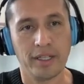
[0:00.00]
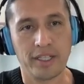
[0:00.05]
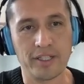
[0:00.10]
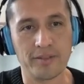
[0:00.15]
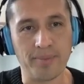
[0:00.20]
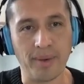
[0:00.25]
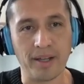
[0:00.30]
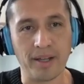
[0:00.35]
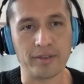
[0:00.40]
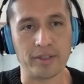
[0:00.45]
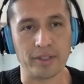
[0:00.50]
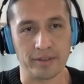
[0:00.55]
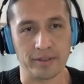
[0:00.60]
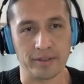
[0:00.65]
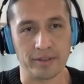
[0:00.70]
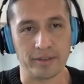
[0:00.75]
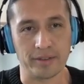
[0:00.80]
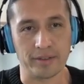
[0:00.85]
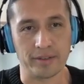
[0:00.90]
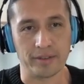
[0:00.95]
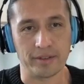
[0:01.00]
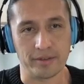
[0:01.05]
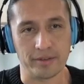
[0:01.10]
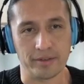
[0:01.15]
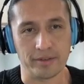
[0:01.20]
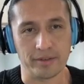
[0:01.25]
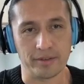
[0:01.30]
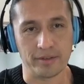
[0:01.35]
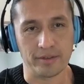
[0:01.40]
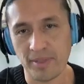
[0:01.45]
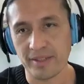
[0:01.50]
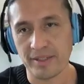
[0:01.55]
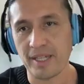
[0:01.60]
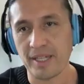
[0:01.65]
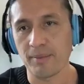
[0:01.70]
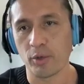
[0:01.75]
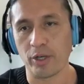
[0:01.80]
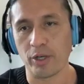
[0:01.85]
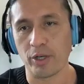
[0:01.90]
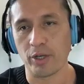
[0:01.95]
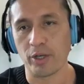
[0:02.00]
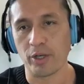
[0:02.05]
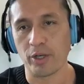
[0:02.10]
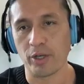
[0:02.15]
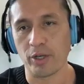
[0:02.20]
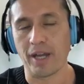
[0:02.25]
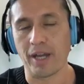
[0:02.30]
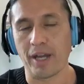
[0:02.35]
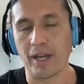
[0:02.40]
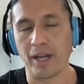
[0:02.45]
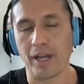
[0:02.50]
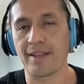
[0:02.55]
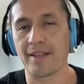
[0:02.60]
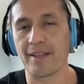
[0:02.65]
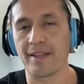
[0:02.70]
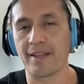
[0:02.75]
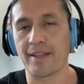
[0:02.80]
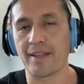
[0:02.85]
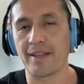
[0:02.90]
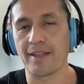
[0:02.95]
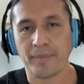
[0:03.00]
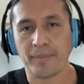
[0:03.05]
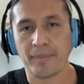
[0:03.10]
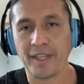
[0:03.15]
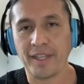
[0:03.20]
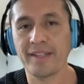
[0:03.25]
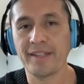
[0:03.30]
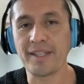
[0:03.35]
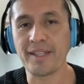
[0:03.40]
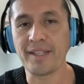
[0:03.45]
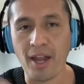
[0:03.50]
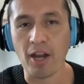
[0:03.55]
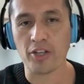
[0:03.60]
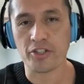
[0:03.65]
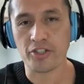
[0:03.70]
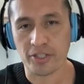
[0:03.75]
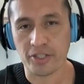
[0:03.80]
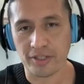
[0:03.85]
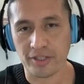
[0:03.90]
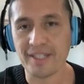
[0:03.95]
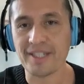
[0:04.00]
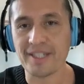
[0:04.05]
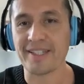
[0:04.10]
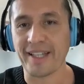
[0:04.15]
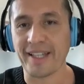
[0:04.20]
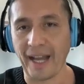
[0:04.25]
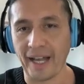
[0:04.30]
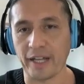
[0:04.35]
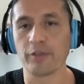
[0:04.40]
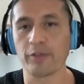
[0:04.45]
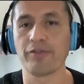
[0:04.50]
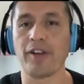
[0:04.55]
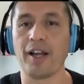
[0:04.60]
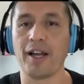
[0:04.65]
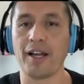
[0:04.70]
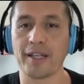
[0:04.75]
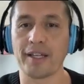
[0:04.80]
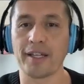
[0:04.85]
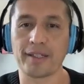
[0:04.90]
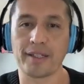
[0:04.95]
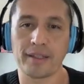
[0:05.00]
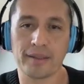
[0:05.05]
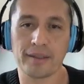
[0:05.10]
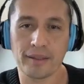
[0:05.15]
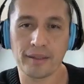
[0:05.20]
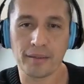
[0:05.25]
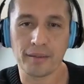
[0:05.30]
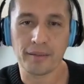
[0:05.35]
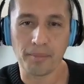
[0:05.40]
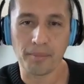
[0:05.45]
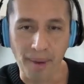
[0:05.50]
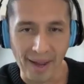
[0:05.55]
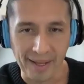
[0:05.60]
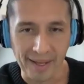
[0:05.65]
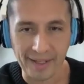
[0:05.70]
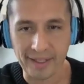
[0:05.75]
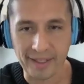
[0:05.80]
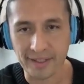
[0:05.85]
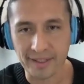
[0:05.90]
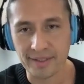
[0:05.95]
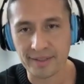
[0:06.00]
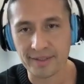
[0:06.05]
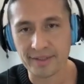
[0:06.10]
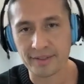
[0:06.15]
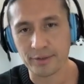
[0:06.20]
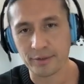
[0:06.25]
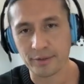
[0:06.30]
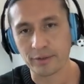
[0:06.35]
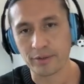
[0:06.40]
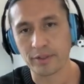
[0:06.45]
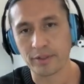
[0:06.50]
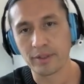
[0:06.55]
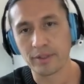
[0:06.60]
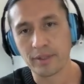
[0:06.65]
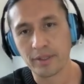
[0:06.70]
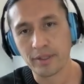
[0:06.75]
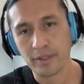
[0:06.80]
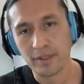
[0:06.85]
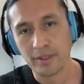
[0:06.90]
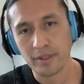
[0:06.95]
It's been demonized, hence it emerged this kind of like bias or